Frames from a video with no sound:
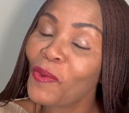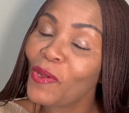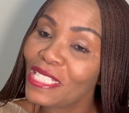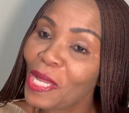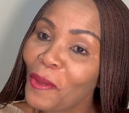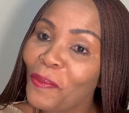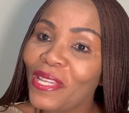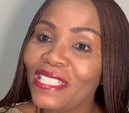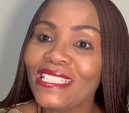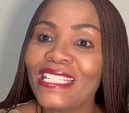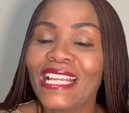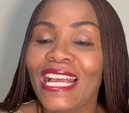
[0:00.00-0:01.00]
what
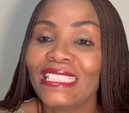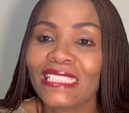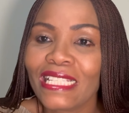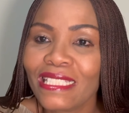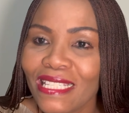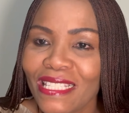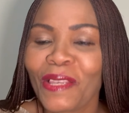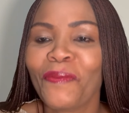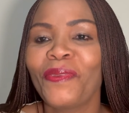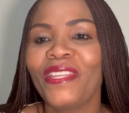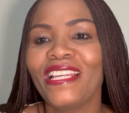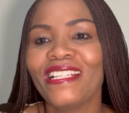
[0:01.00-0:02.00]
happened. I just
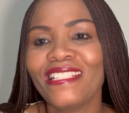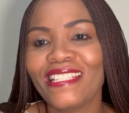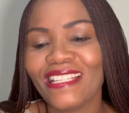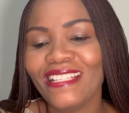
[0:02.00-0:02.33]
disappeared.